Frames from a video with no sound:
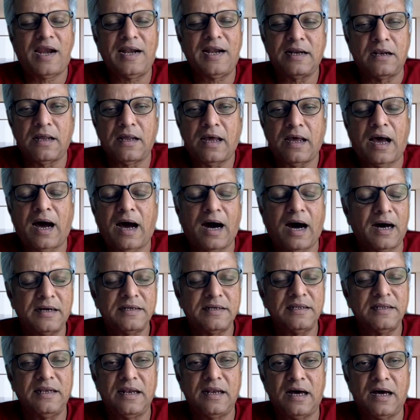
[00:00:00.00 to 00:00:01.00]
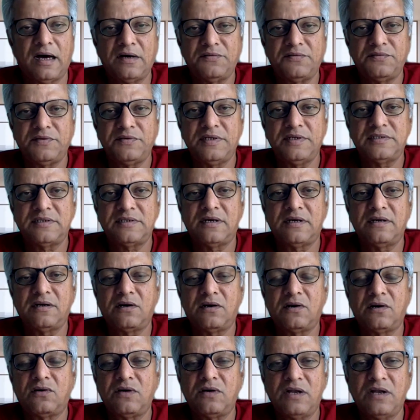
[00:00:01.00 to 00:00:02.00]
he had a hearty laugh, he turned
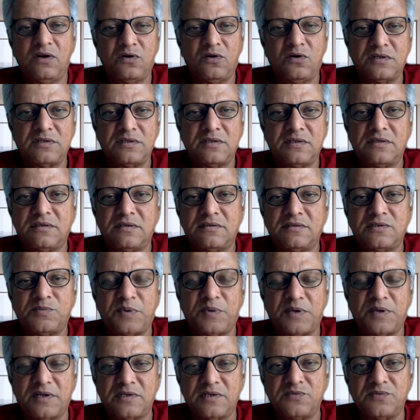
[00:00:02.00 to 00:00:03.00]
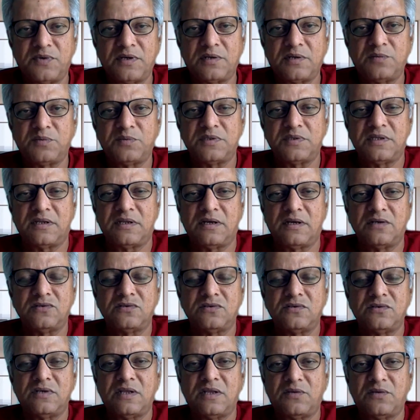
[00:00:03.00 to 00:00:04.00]
around, he looked at the spinners, Venkatapati Raju
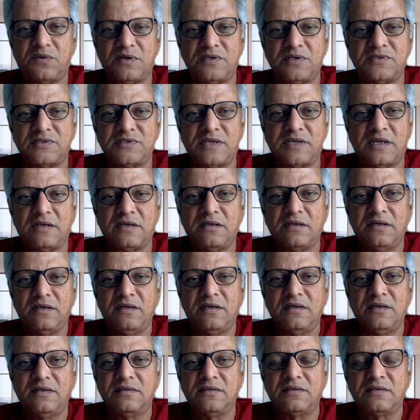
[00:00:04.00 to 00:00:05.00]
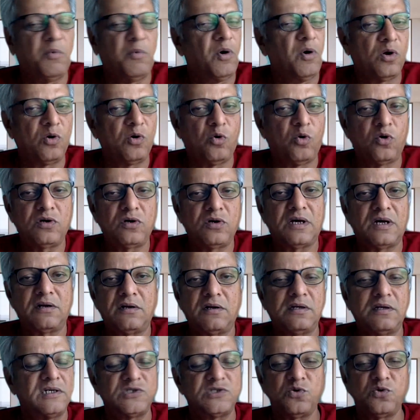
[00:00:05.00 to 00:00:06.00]
and Nirwan. He said, "The ball won't turn
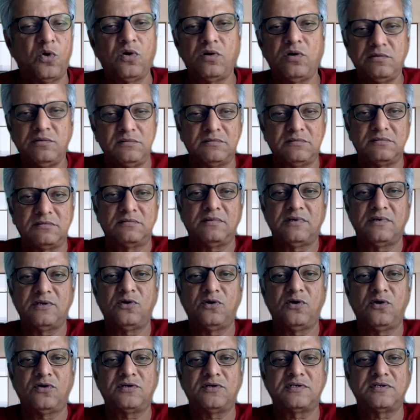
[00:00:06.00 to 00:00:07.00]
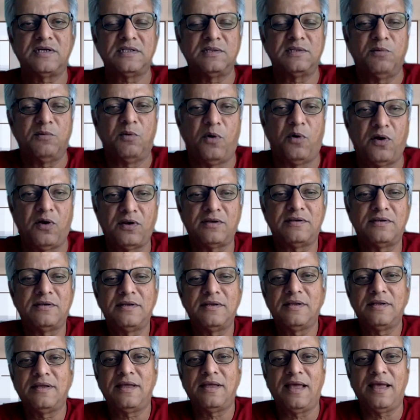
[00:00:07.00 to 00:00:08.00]
on its own. You got to turn the ball."
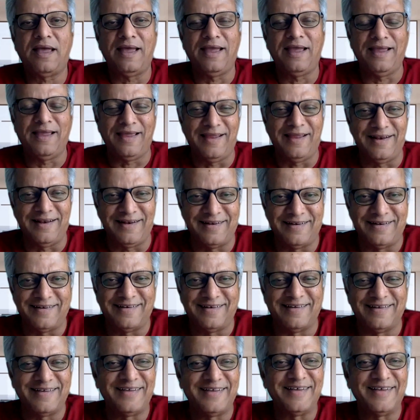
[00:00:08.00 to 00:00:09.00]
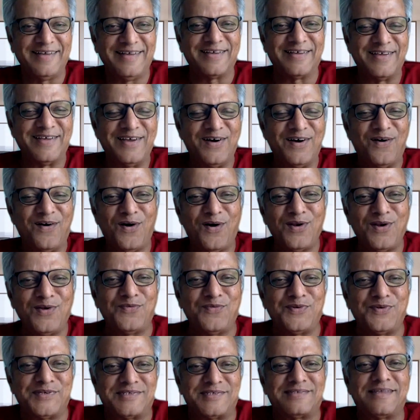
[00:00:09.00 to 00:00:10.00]
And all
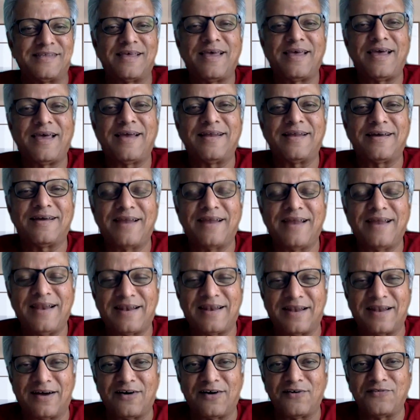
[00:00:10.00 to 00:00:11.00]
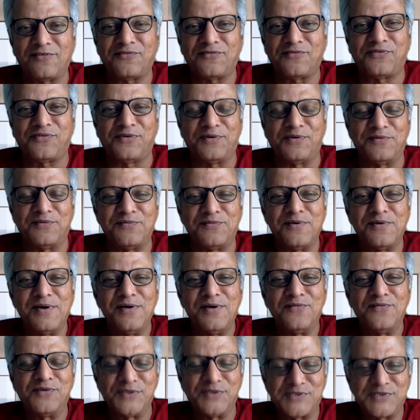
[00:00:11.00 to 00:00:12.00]
of us there had a great laugh for
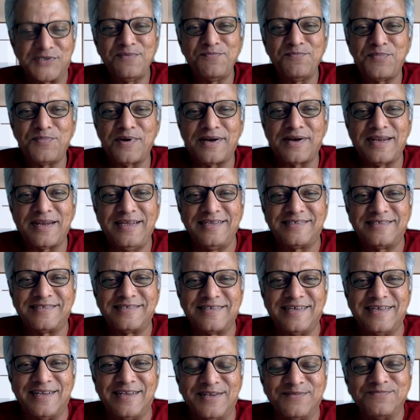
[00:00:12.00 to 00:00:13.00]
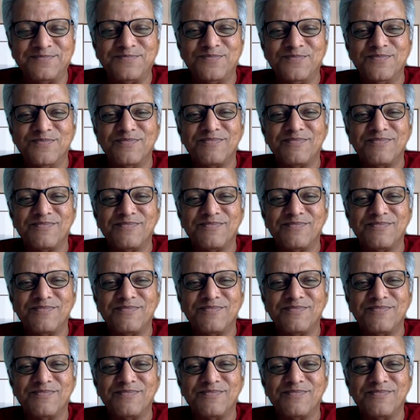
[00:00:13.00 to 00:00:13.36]
the simple reason